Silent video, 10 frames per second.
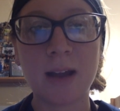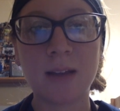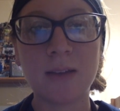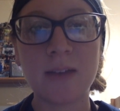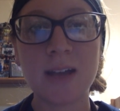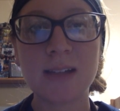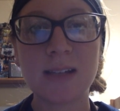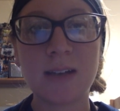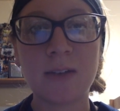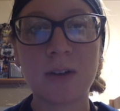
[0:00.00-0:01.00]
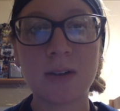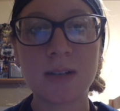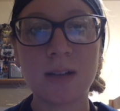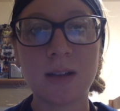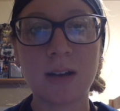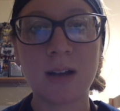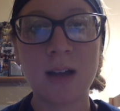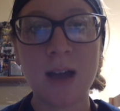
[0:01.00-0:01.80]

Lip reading: alleviates the difficulty a little,